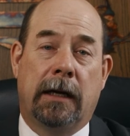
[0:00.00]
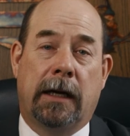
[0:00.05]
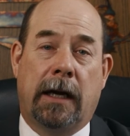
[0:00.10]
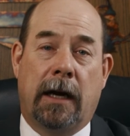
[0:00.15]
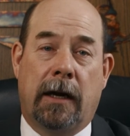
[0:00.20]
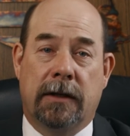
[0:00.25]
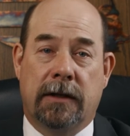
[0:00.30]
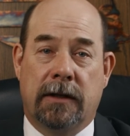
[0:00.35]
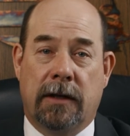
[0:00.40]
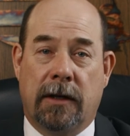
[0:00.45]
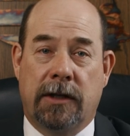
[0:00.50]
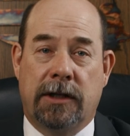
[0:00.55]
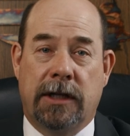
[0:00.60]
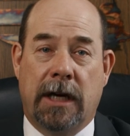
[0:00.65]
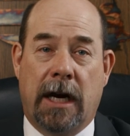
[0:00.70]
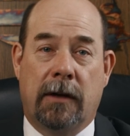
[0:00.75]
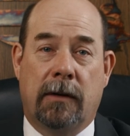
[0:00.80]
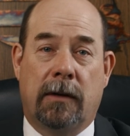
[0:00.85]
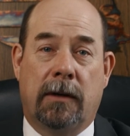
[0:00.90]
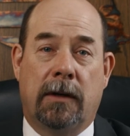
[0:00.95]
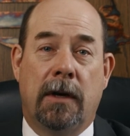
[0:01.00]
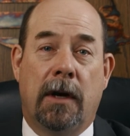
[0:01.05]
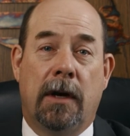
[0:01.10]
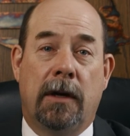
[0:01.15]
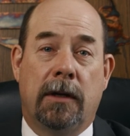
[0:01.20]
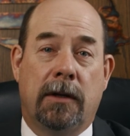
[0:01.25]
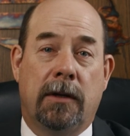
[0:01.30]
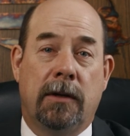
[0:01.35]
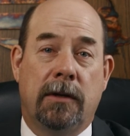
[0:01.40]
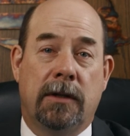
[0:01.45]
Counselor General
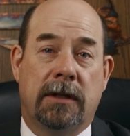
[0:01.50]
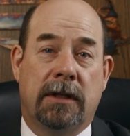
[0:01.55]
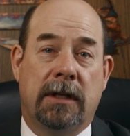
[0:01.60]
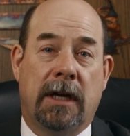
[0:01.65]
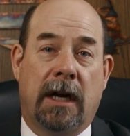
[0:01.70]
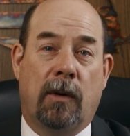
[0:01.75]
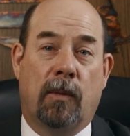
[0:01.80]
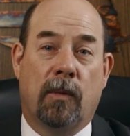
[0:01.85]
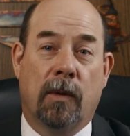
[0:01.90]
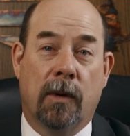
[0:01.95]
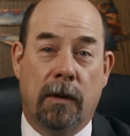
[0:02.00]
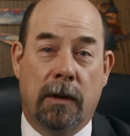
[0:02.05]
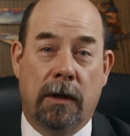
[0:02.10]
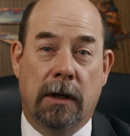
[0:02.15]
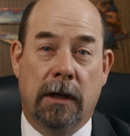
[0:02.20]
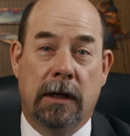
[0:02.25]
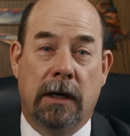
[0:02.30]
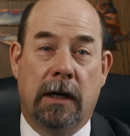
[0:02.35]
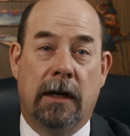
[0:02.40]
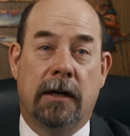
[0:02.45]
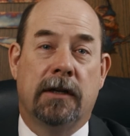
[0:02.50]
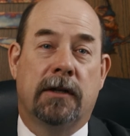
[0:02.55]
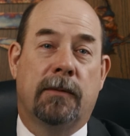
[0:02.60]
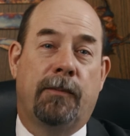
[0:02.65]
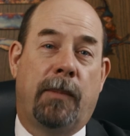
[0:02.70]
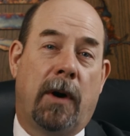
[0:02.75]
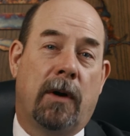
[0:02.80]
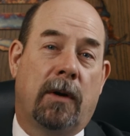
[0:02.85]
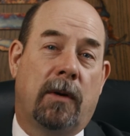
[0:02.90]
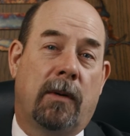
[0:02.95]
Kushnitruk
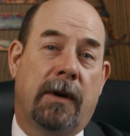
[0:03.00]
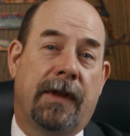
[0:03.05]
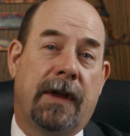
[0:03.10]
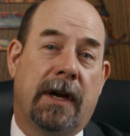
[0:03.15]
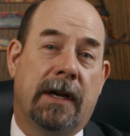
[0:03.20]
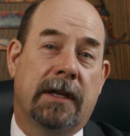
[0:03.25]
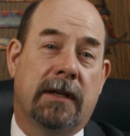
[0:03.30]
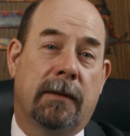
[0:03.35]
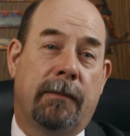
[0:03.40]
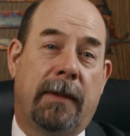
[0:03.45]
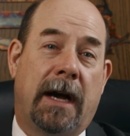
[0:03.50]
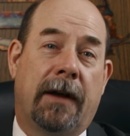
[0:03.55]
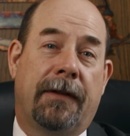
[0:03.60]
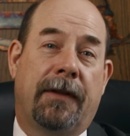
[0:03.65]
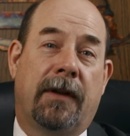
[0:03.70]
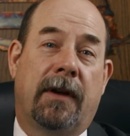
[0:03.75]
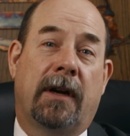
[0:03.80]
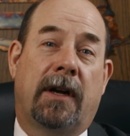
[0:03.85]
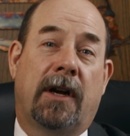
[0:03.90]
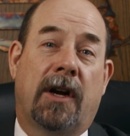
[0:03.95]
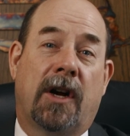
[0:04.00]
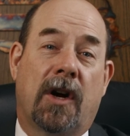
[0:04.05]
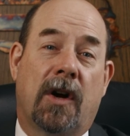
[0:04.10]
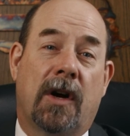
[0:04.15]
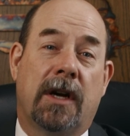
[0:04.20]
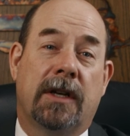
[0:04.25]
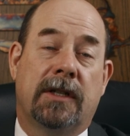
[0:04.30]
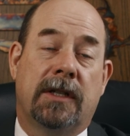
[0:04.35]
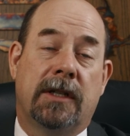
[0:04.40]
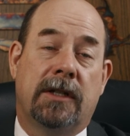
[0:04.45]
spoke with us about the
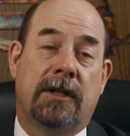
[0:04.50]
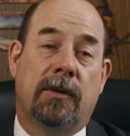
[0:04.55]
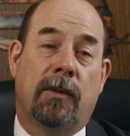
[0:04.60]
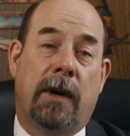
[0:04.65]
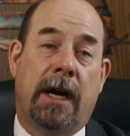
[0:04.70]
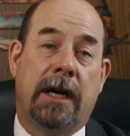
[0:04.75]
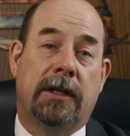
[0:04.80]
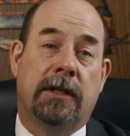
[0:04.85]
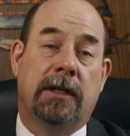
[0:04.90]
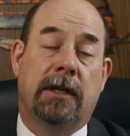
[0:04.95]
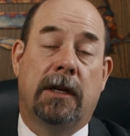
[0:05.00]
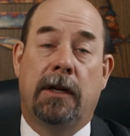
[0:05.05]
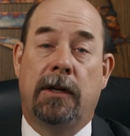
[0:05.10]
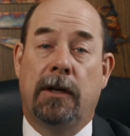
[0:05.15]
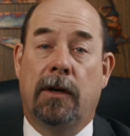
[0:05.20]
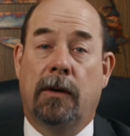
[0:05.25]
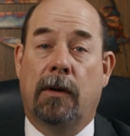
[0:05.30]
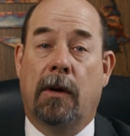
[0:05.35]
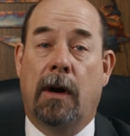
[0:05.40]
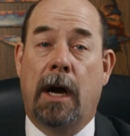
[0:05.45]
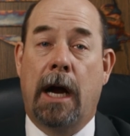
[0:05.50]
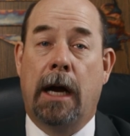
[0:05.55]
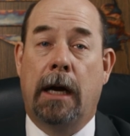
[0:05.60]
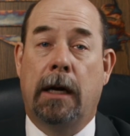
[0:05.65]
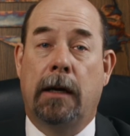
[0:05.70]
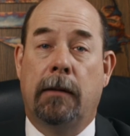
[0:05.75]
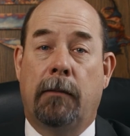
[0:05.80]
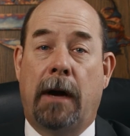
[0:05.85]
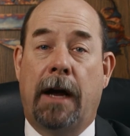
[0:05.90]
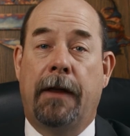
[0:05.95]
current situation in
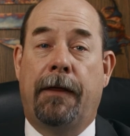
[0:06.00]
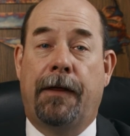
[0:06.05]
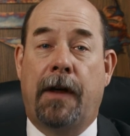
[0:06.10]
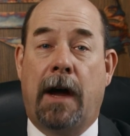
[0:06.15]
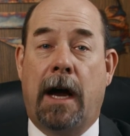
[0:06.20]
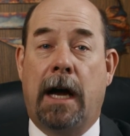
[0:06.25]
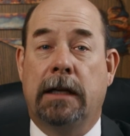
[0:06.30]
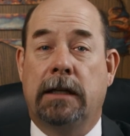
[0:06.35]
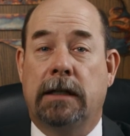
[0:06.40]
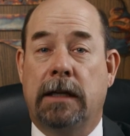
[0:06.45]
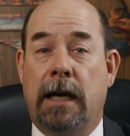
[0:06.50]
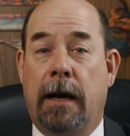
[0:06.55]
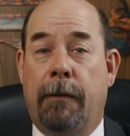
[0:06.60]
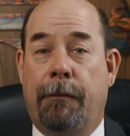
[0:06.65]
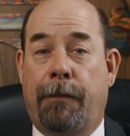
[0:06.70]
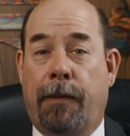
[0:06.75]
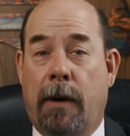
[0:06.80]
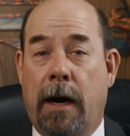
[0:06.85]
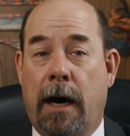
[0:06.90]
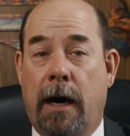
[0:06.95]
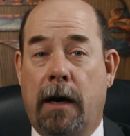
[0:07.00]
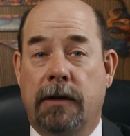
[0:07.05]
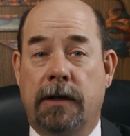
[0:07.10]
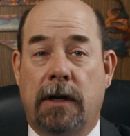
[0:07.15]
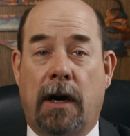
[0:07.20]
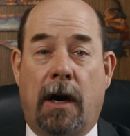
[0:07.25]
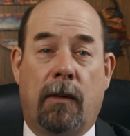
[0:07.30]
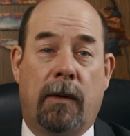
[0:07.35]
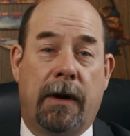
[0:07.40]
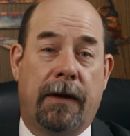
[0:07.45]
Ukraine. My thoughts and prayers
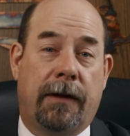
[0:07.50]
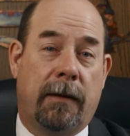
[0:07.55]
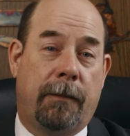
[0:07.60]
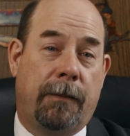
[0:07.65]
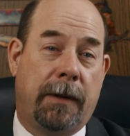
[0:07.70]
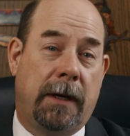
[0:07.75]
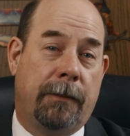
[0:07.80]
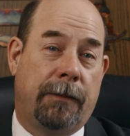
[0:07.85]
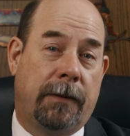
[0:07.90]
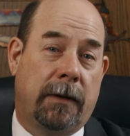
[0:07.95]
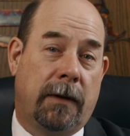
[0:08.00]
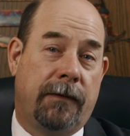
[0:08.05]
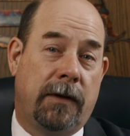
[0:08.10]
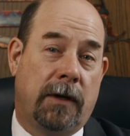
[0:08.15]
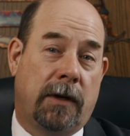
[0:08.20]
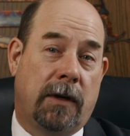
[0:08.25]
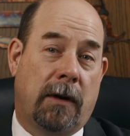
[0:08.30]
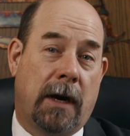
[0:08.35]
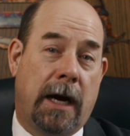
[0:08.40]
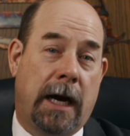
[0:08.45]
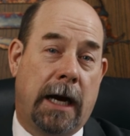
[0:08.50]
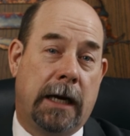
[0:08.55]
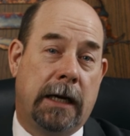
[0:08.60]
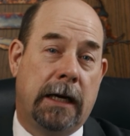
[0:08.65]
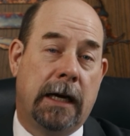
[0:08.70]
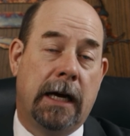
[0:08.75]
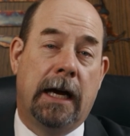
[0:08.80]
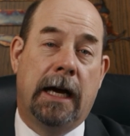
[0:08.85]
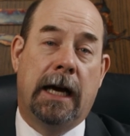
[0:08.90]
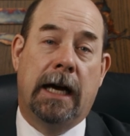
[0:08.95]
are with the people of
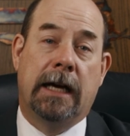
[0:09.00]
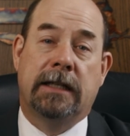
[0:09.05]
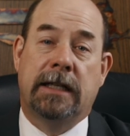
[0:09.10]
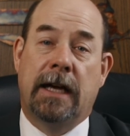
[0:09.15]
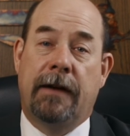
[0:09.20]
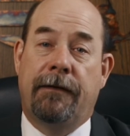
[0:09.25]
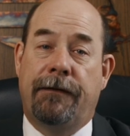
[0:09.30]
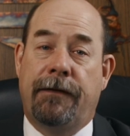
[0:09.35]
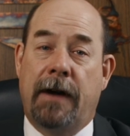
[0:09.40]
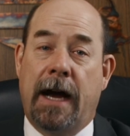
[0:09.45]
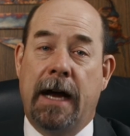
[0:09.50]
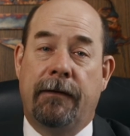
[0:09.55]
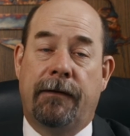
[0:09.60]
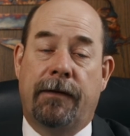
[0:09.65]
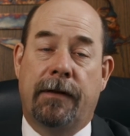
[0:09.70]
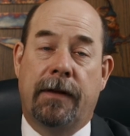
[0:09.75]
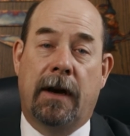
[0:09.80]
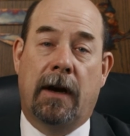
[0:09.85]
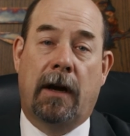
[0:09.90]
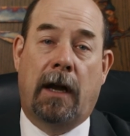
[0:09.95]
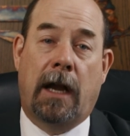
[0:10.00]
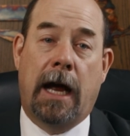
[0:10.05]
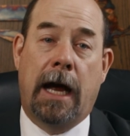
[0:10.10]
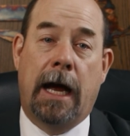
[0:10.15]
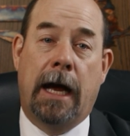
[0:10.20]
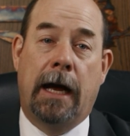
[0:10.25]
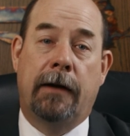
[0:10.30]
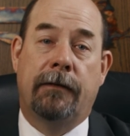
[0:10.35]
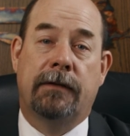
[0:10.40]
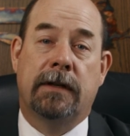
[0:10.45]
Ukraine as they fight for their
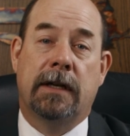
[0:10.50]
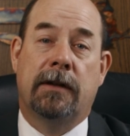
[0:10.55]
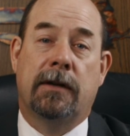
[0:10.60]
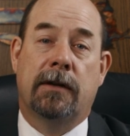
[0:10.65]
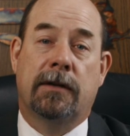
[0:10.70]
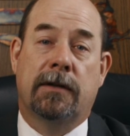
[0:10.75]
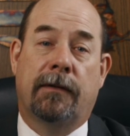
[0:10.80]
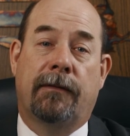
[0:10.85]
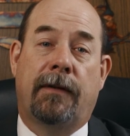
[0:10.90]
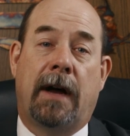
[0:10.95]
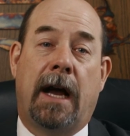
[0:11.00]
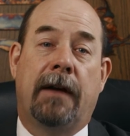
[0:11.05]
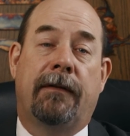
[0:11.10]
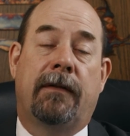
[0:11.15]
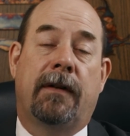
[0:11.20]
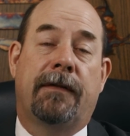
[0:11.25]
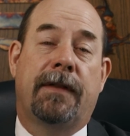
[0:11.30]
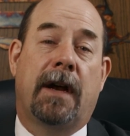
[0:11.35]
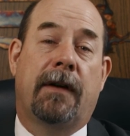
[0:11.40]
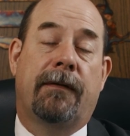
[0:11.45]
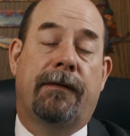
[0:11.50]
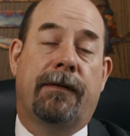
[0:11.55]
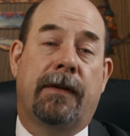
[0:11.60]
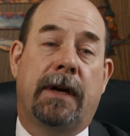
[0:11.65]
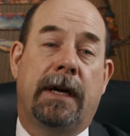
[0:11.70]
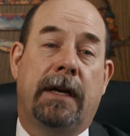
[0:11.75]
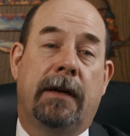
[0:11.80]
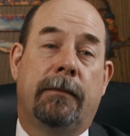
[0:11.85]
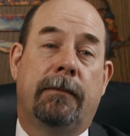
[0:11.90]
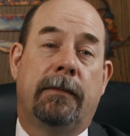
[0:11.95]
lives and the survival of their
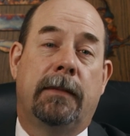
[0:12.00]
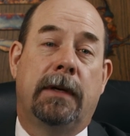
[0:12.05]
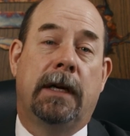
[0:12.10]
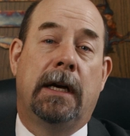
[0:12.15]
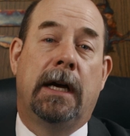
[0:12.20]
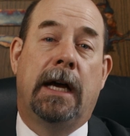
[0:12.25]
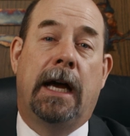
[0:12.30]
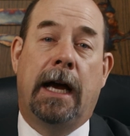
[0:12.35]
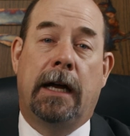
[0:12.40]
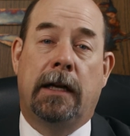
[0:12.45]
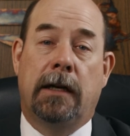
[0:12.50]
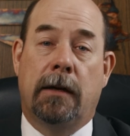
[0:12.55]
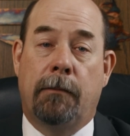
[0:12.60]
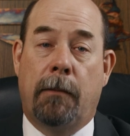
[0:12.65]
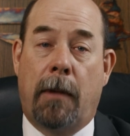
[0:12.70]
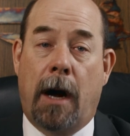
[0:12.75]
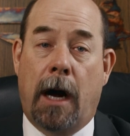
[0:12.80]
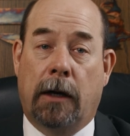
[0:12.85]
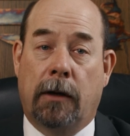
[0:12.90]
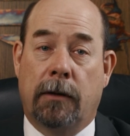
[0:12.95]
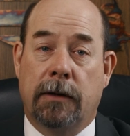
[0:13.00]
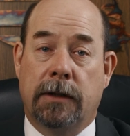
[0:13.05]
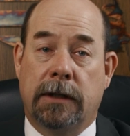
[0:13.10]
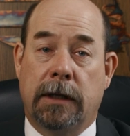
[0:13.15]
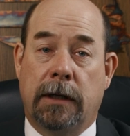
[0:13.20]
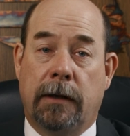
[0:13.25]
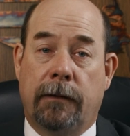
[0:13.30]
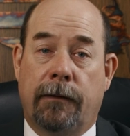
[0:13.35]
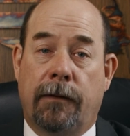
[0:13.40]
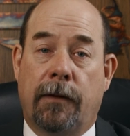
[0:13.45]
freedom and
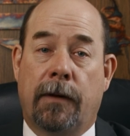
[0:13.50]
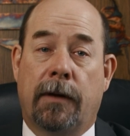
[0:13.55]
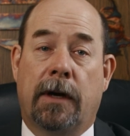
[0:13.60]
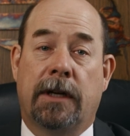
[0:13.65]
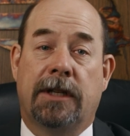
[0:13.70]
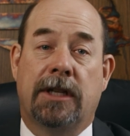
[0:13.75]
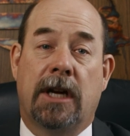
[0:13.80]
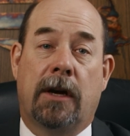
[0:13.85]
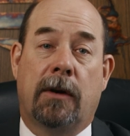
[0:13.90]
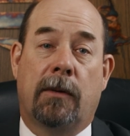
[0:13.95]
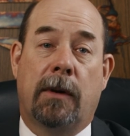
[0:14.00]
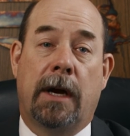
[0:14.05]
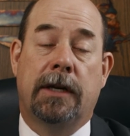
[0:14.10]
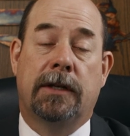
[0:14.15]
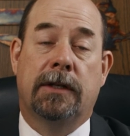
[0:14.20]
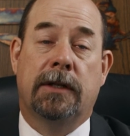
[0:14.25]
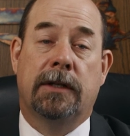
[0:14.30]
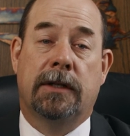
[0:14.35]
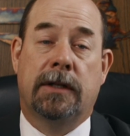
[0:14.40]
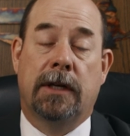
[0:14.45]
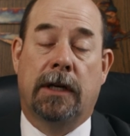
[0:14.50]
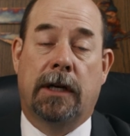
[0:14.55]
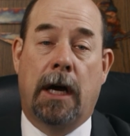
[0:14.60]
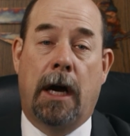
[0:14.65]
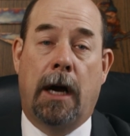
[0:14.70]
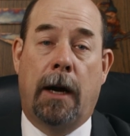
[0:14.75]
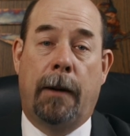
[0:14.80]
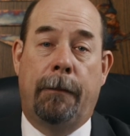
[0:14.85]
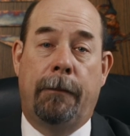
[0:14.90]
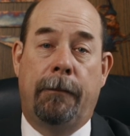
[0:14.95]
democracy for their generations to
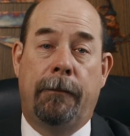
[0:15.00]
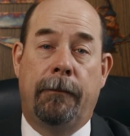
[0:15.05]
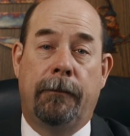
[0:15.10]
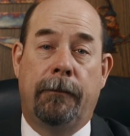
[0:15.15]
come.